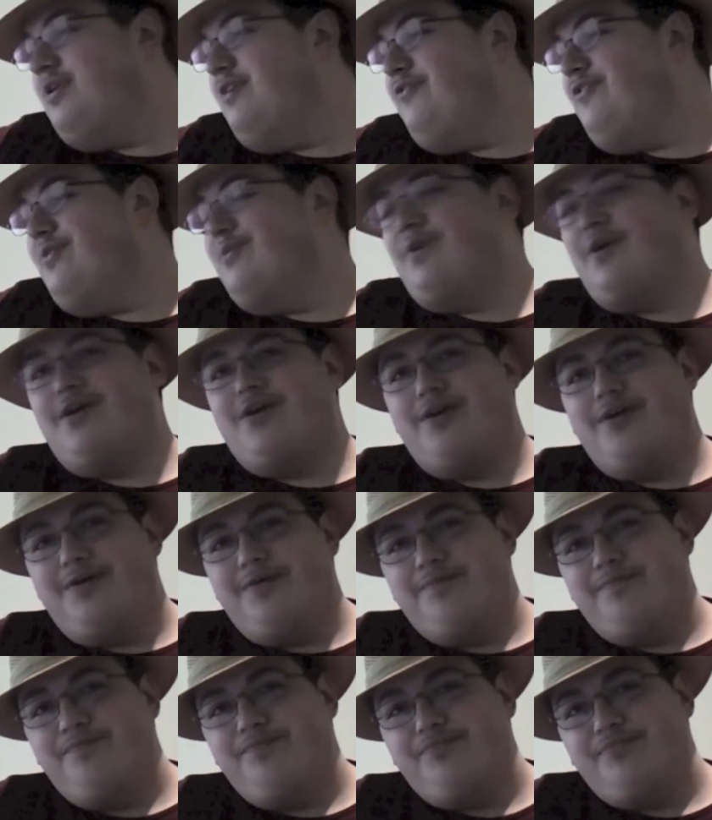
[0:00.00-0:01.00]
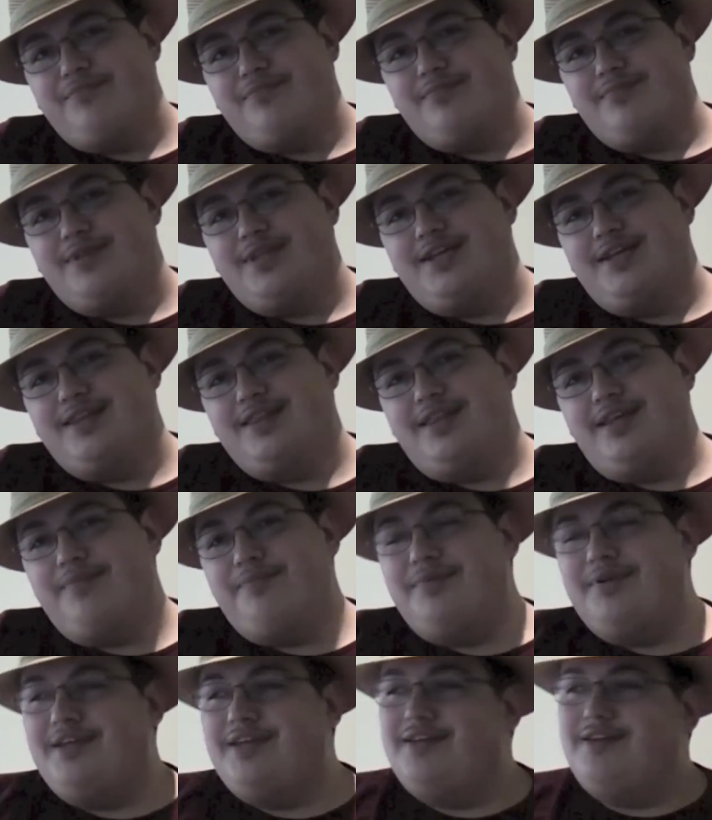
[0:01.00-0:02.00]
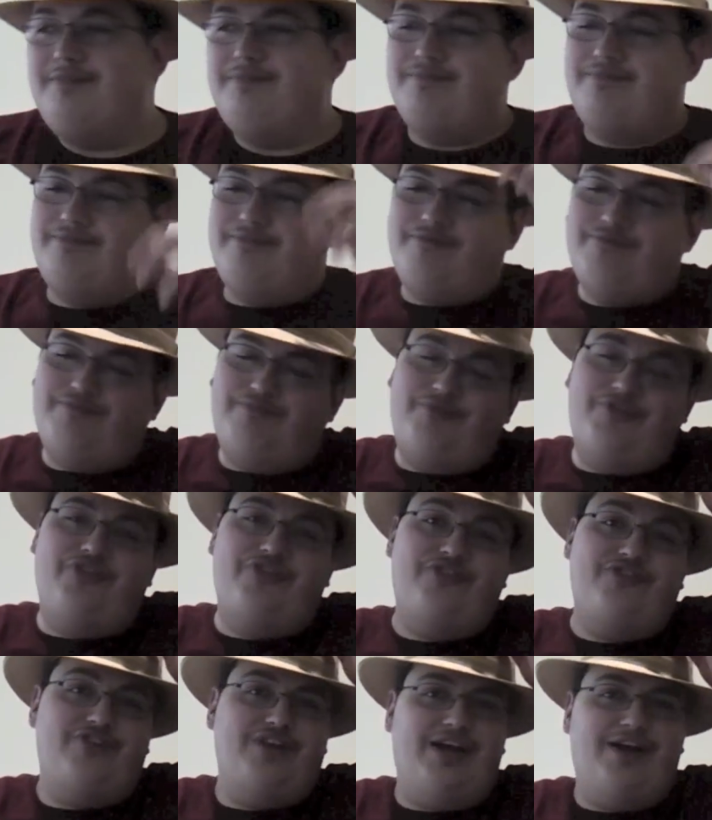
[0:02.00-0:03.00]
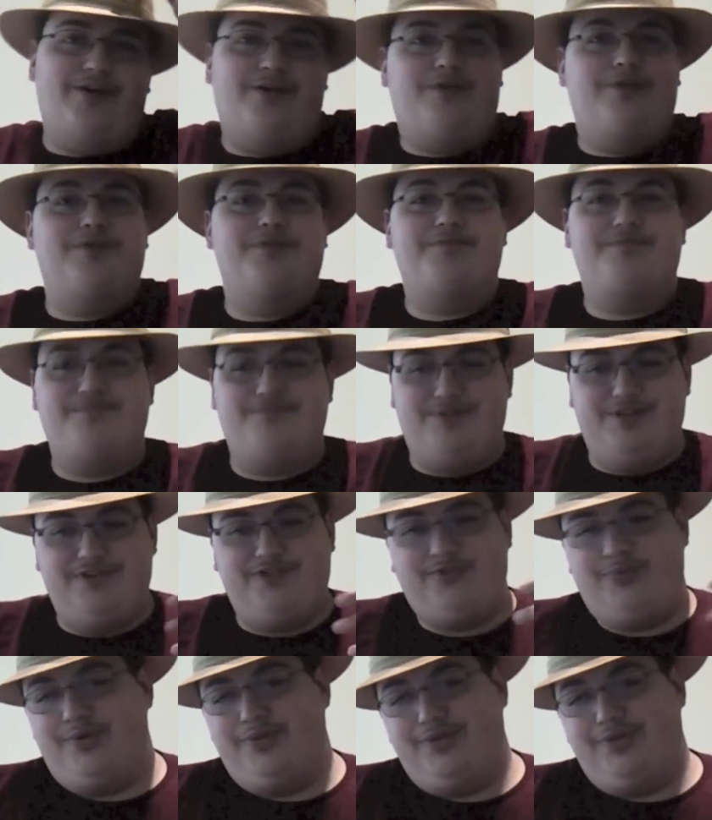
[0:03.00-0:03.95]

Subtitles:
But if you are, let me share this